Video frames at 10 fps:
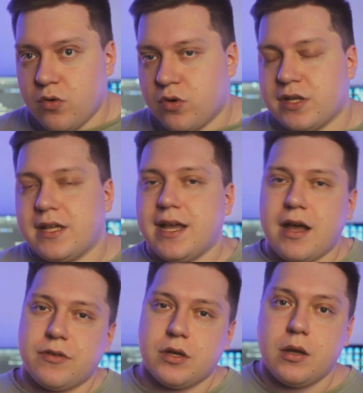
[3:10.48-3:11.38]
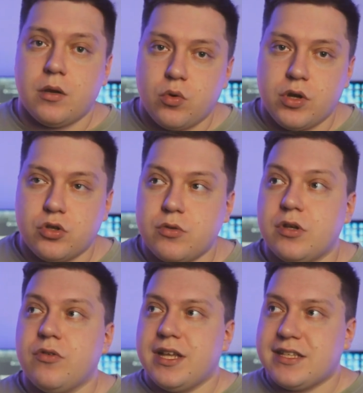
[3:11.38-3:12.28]
or the day after, or it could
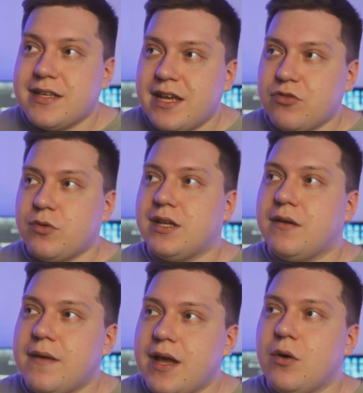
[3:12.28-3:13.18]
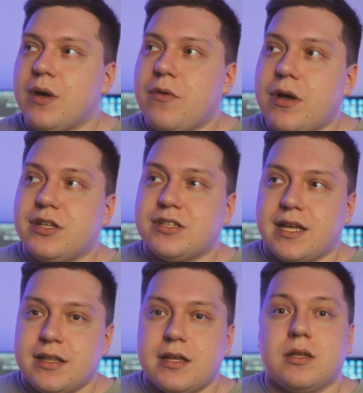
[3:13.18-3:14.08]
be released next week. However, it is
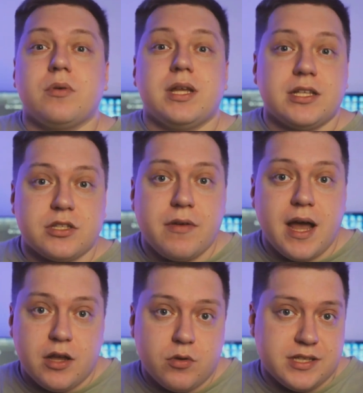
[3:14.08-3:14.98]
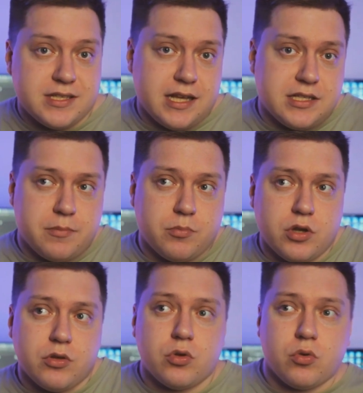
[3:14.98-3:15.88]
said that the release of iOS
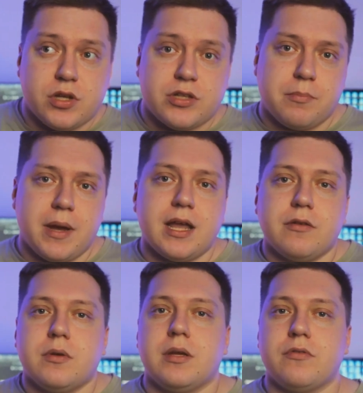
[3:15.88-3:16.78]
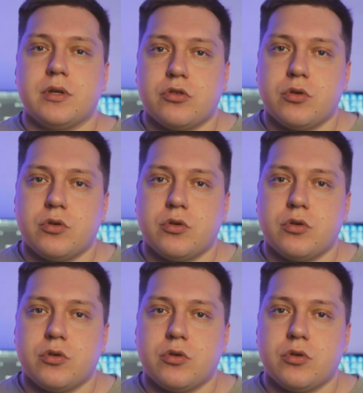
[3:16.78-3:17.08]
18.2 is planned for the first or